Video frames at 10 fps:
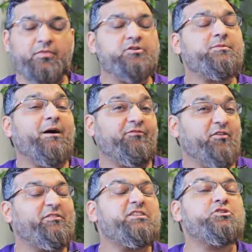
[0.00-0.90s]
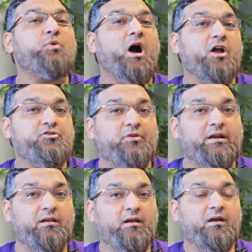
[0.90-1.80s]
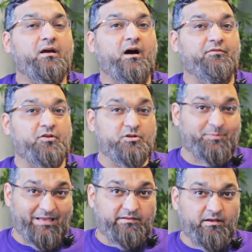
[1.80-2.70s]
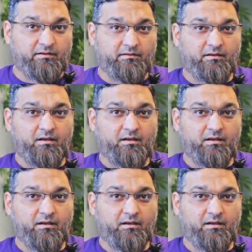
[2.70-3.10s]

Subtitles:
There's about 5,200 of those places.